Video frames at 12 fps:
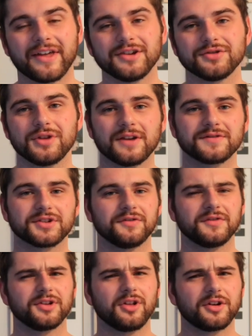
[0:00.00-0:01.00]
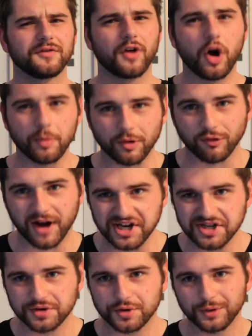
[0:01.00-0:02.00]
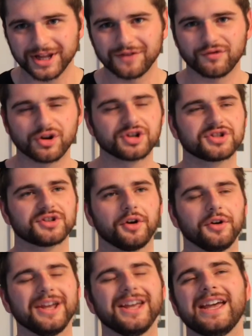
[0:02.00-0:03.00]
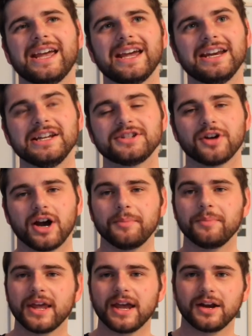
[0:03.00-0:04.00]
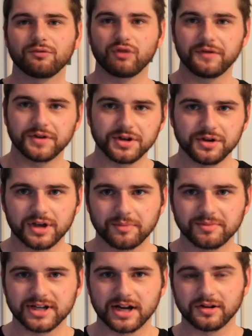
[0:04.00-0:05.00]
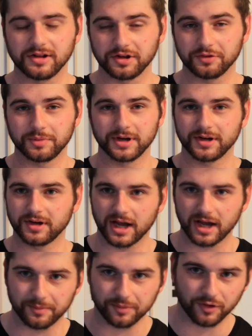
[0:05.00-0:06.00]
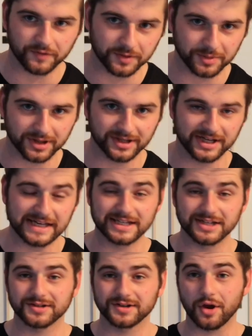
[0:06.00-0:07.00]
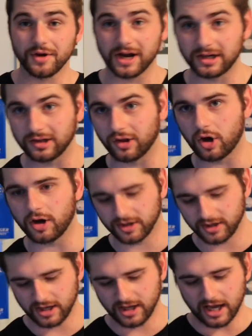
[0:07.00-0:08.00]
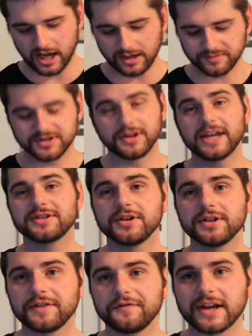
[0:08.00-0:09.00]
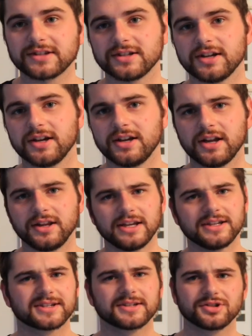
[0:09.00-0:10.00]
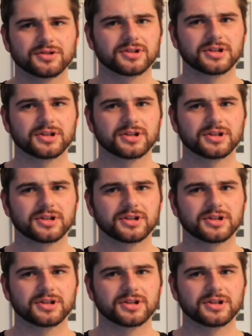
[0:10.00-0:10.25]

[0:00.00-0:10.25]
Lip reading: They do have sort of a lot of operational leverage, so anytime that revenue comes down a little bit, profitability tends to go down a lot. So that's certainly factored in, and these